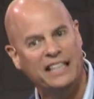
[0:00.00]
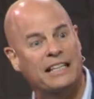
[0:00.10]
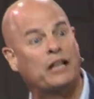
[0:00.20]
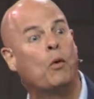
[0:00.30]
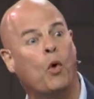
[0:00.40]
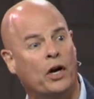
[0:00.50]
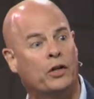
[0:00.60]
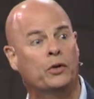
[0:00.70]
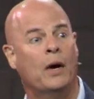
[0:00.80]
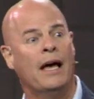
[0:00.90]
things I don't
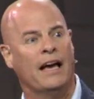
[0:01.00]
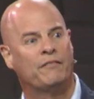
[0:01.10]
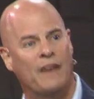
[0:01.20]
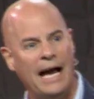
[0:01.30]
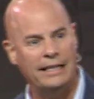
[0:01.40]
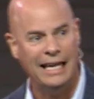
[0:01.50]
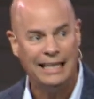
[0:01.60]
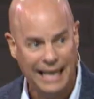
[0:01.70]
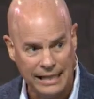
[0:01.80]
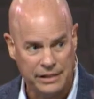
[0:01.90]
want to do. In fact,
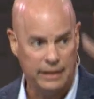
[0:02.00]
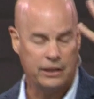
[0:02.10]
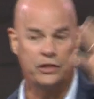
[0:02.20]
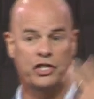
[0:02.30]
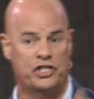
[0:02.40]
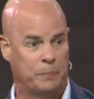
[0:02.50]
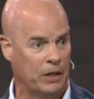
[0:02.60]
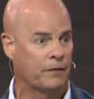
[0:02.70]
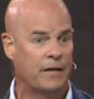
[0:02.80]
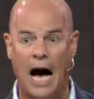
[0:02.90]
he gets it because the
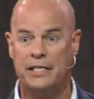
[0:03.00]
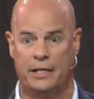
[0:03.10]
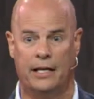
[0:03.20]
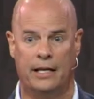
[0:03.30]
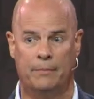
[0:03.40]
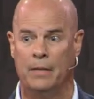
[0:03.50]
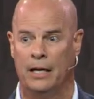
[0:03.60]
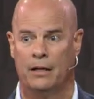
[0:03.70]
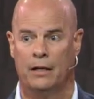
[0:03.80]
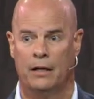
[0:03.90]
Spirit of God's in
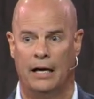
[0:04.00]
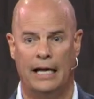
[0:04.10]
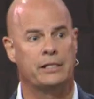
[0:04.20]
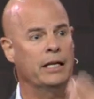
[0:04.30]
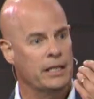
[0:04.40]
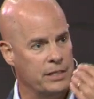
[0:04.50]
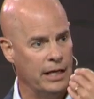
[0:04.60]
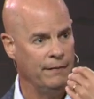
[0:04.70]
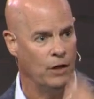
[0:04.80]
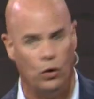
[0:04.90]
him, as it
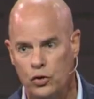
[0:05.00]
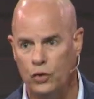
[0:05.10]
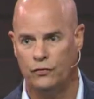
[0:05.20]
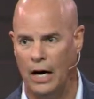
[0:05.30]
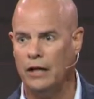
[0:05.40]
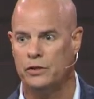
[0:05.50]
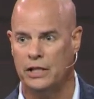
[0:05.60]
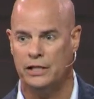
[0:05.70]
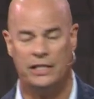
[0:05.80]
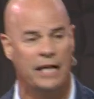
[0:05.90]
is in those who follow
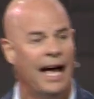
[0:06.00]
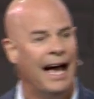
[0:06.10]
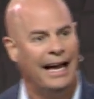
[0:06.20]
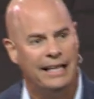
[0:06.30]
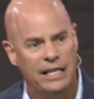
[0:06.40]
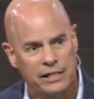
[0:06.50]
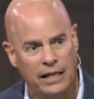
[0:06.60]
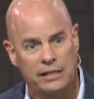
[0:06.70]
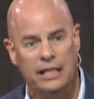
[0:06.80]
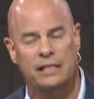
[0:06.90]
Jesus. And he
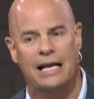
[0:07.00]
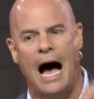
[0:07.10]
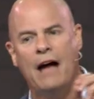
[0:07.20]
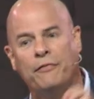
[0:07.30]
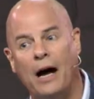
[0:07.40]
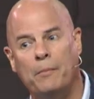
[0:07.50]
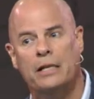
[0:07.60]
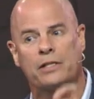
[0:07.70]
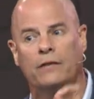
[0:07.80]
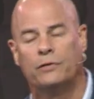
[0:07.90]
says this I
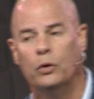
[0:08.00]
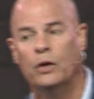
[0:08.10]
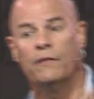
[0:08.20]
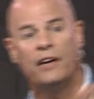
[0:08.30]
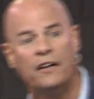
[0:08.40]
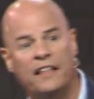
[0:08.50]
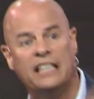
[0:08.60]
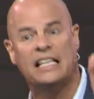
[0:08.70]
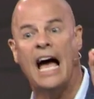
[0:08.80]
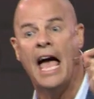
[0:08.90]
find myself doing the very
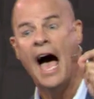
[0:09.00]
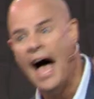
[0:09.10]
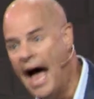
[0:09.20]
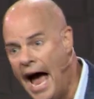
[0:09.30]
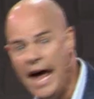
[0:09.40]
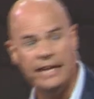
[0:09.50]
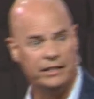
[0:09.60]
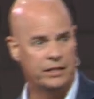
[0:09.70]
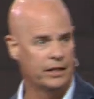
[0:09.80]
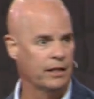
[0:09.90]
things I
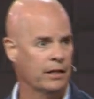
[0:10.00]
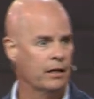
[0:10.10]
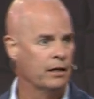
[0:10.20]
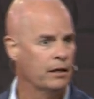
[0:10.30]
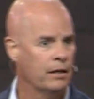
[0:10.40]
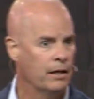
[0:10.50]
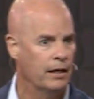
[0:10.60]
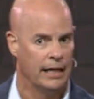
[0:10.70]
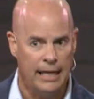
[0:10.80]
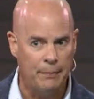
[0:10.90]
hate.
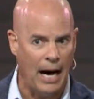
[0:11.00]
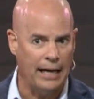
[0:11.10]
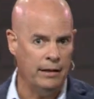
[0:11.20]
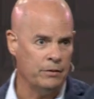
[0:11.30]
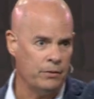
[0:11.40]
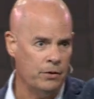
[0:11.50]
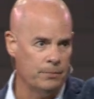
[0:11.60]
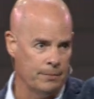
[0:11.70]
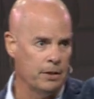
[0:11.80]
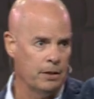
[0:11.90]
Anybody in the
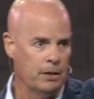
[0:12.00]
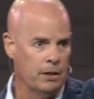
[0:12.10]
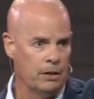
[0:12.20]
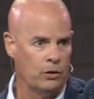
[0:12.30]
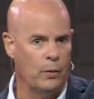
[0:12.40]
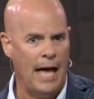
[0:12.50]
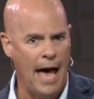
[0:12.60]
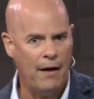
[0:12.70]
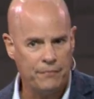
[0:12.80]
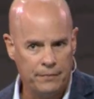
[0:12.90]
room? Do we
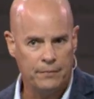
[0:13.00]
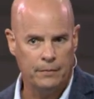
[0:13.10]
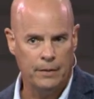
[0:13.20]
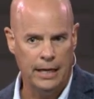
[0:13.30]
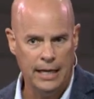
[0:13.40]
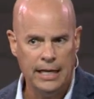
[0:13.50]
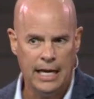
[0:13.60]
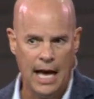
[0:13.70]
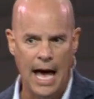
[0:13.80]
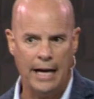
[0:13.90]
have
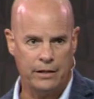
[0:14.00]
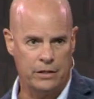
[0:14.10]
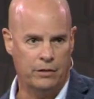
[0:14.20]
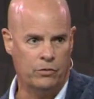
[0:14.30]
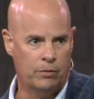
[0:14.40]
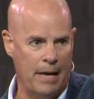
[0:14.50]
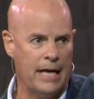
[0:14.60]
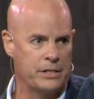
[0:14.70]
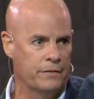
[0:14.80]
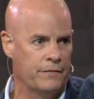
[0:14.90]
any addicts in the room? Mass